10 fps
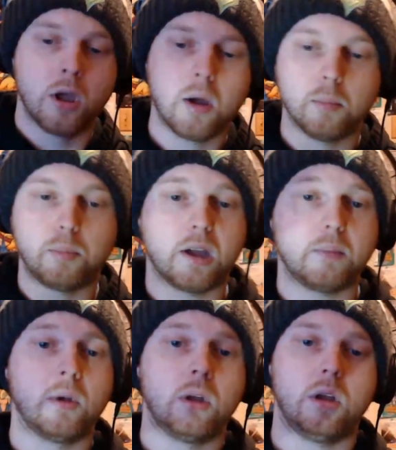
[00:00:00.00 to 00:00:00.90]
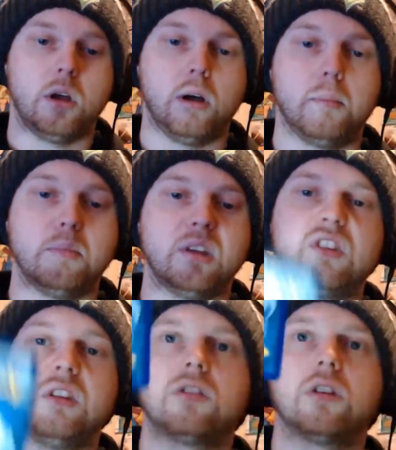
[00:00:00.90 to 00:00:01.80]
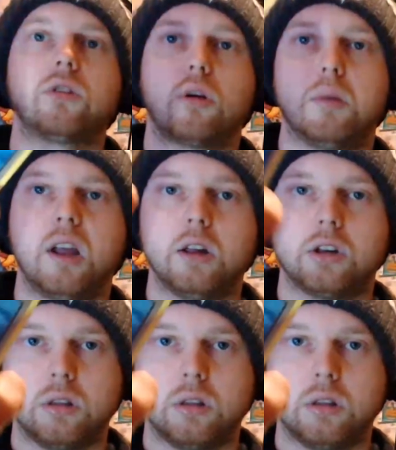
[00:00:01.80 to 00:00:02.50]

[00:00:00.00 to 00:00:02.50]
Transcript: Bam. Uh, Misty's Determination.